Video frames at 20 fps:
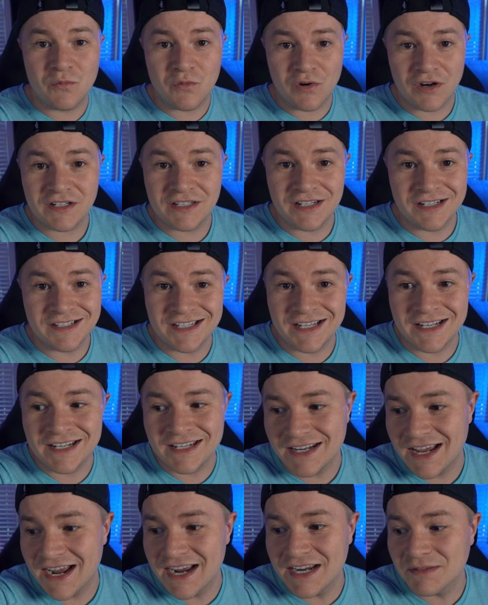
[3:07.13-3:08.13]
work done
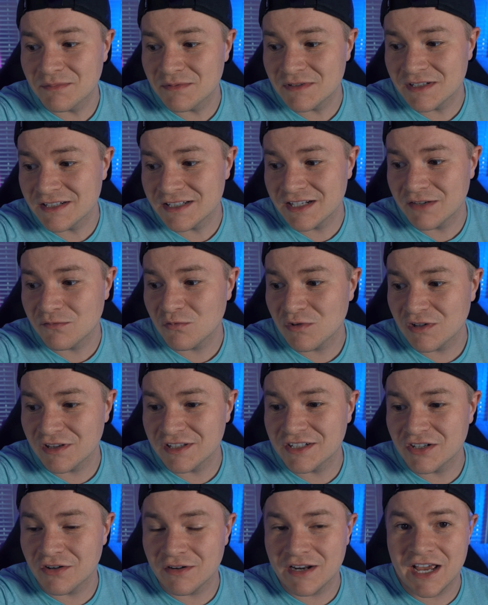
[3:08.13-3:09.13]
tonight since I really
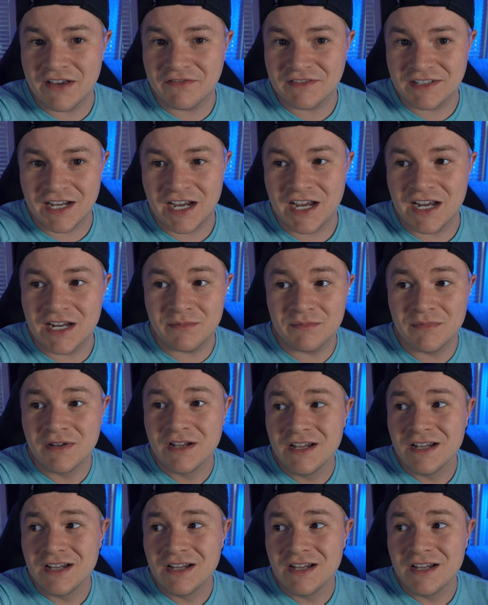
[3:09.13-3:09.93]
don't have time